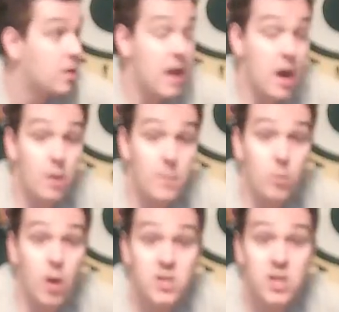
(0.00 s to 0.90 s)
Now I've
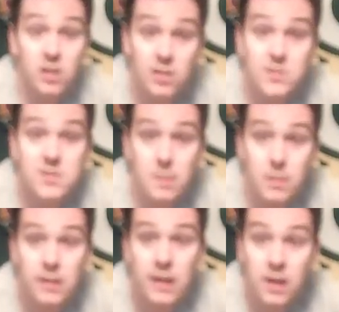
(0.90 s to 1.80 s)
been watching a little
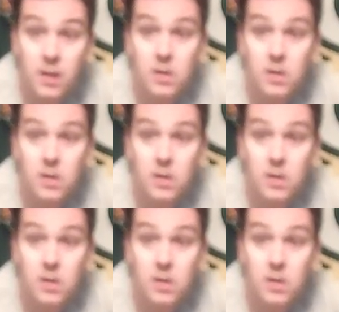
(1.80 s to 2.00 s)
summer league.